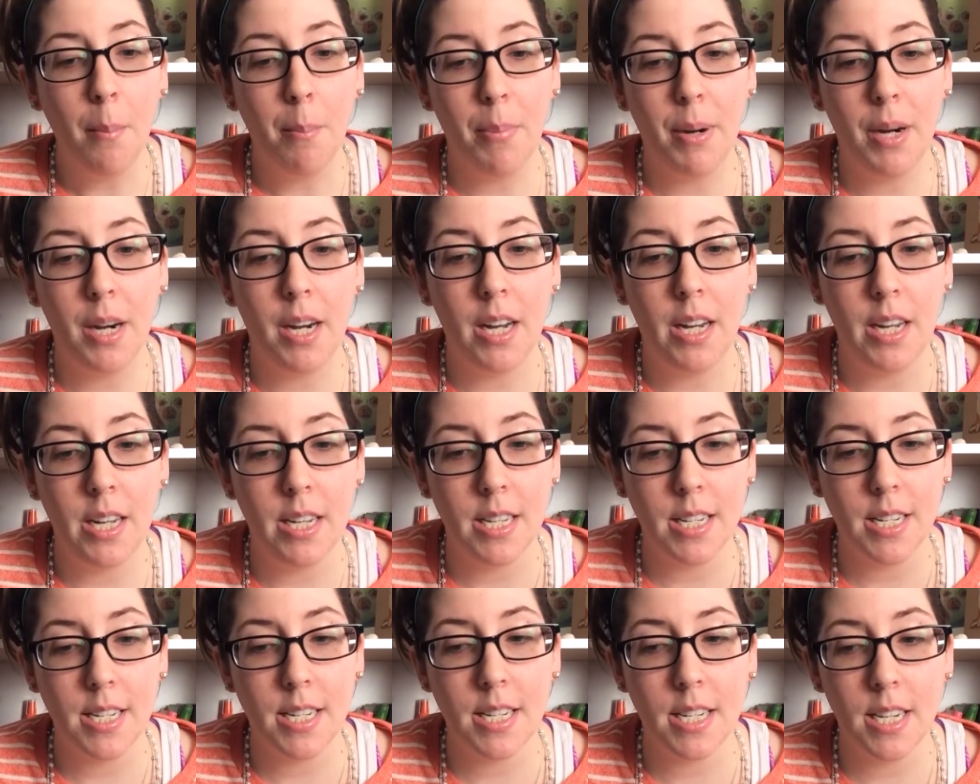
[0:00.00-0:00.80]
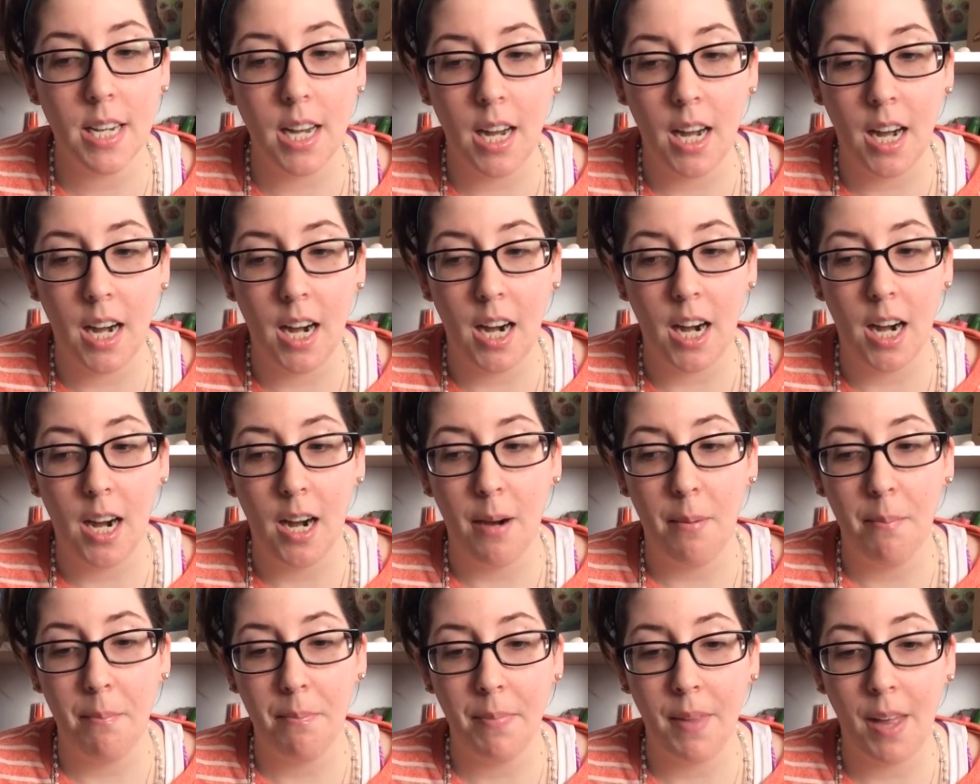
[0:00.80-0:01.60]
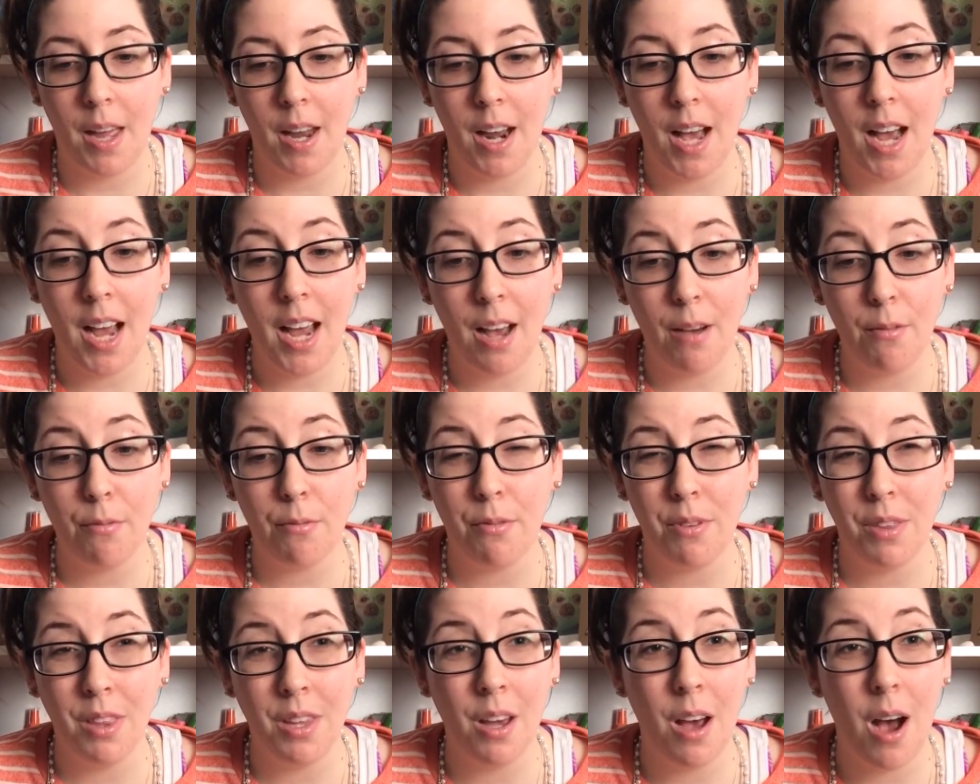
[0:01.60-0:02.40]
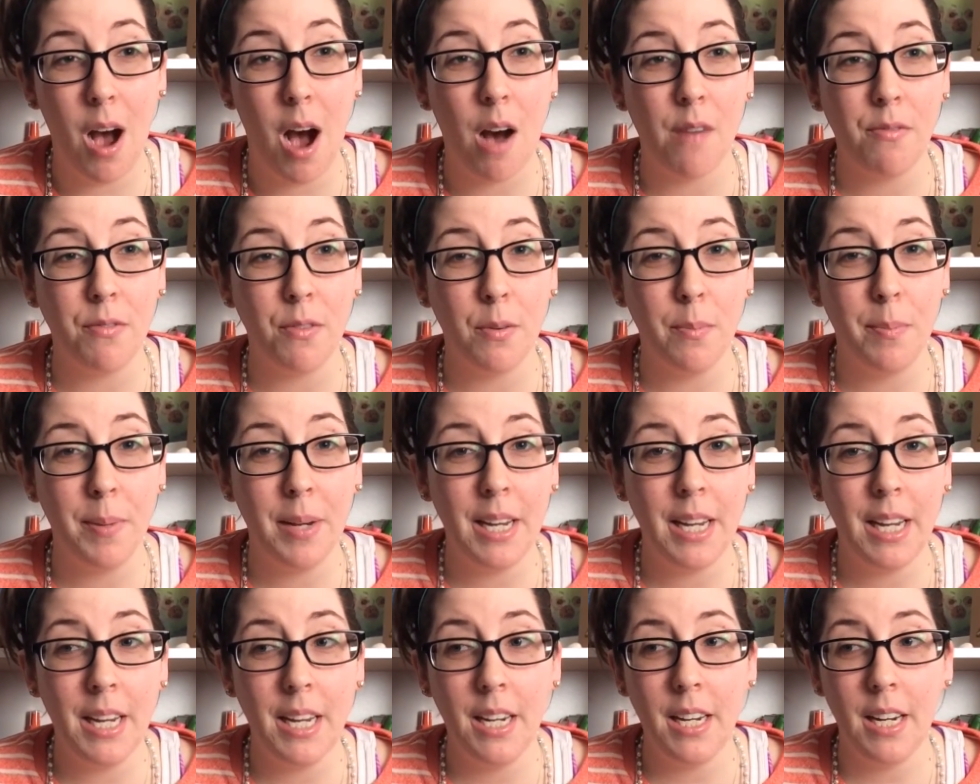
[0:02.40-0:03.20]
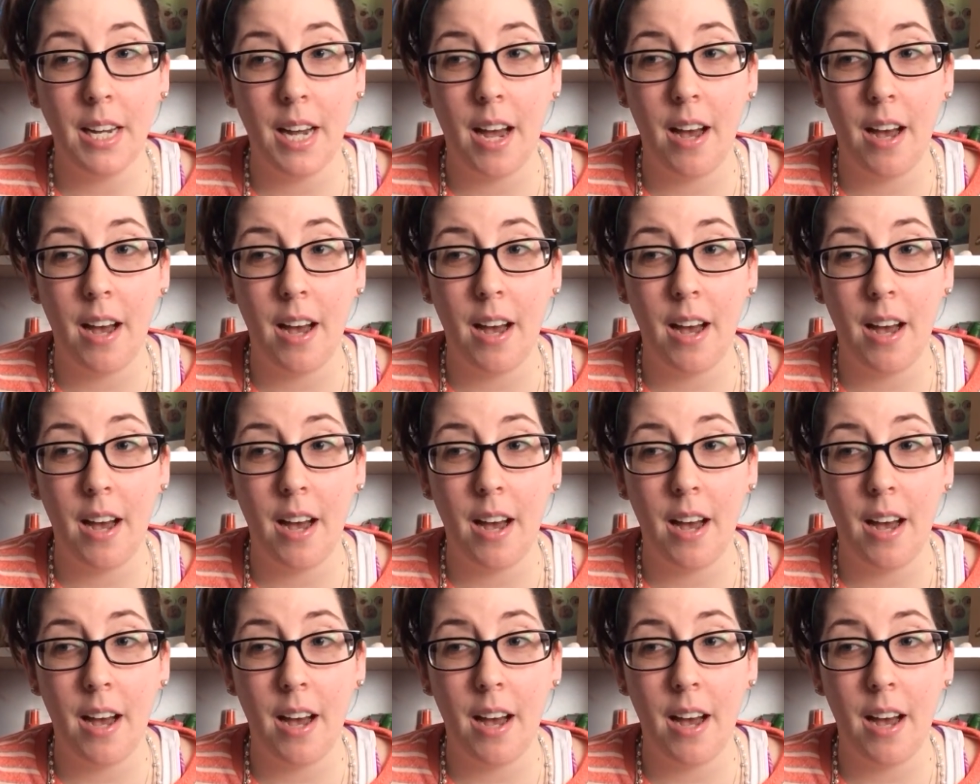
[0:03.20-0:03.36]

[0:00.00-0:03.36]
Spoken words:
But, and I have really awful pain.